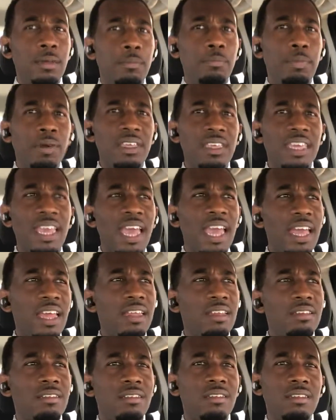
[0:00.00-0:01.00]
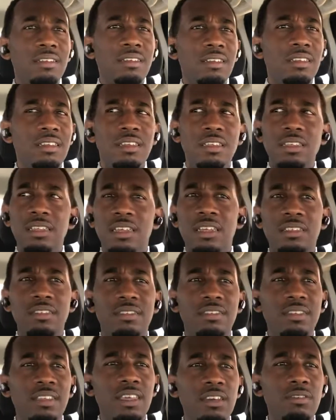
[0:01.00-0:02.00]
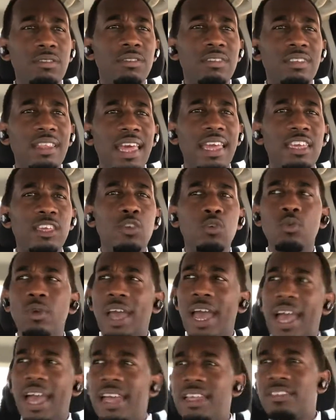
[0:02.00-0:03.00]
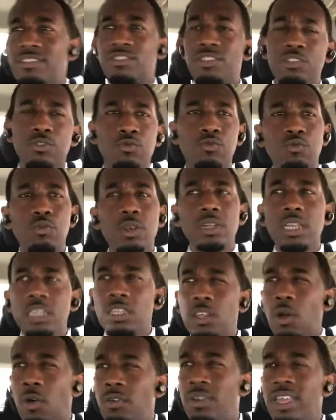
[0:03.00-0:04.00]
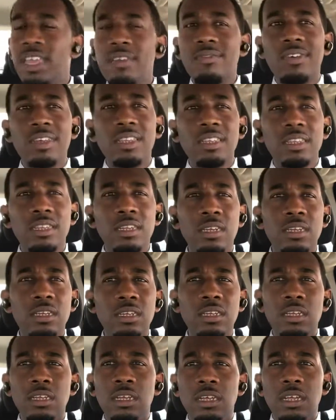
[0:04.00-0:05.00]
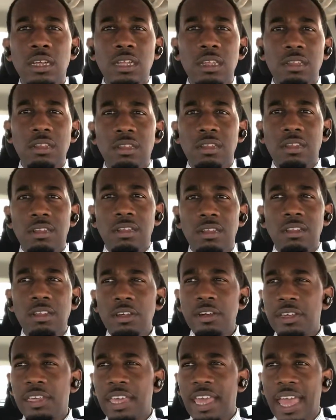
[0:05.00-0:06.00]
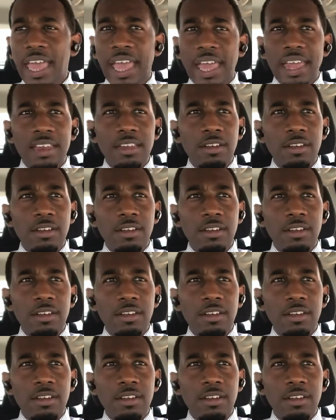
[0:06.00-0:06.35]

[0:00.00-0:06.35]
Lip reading: But yet, and still, it's like you guys just really don't even look at